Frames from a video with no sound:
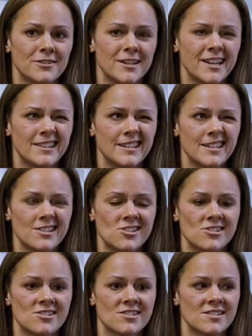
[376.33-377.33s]
I think
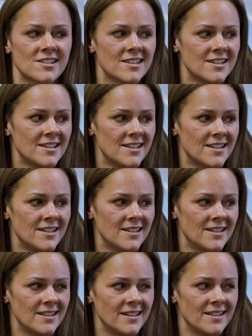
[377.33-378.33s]
it's just,
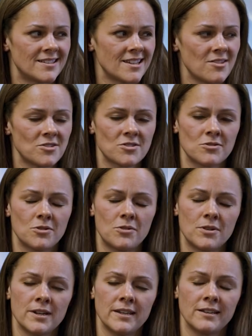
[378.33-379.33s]
it sounds so
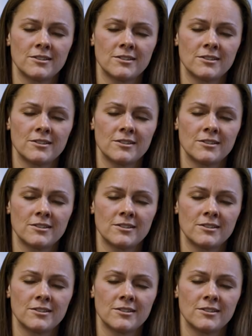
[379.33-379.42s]
corny and